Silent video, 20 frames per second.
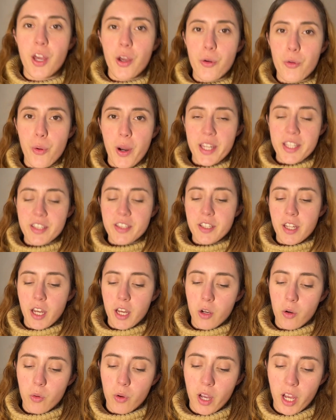So right
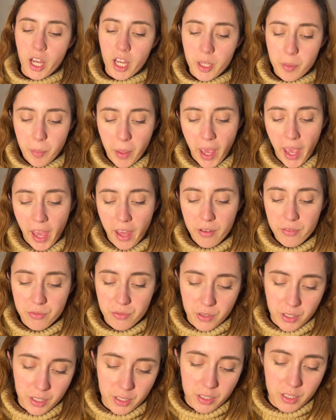now I'm
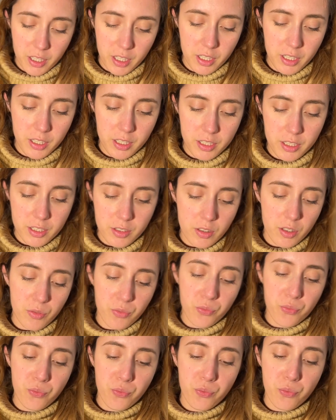having
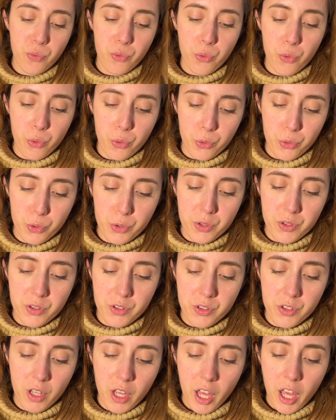
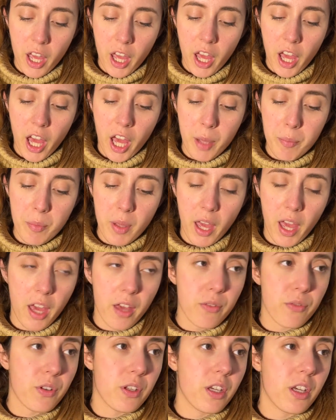fruits. I'm
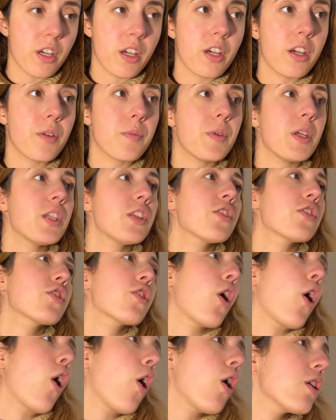having it's
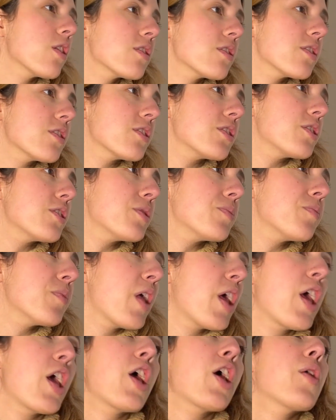called
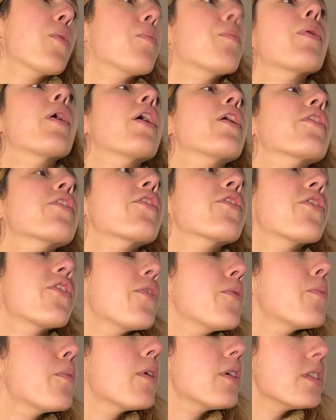
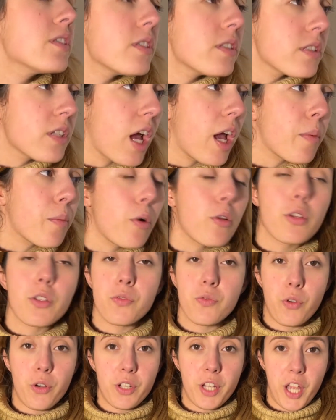persimmon. I'm always
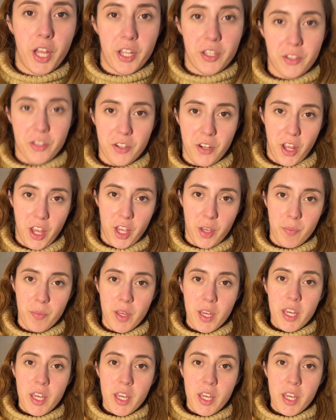forgetting the name,